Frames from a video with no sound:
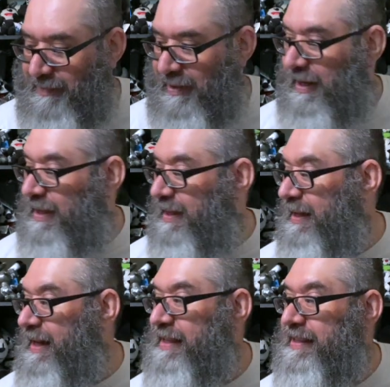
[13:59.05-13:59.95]

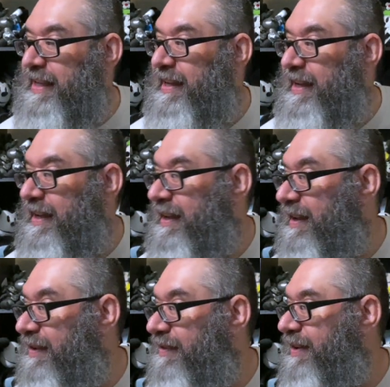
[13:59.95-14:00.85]
The next thing I
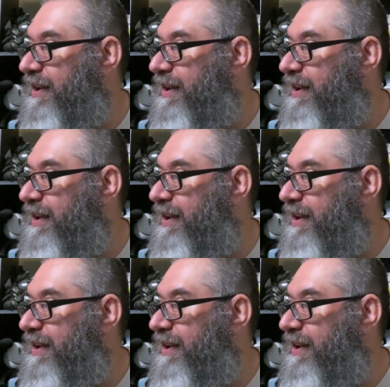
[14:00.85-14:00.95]
have...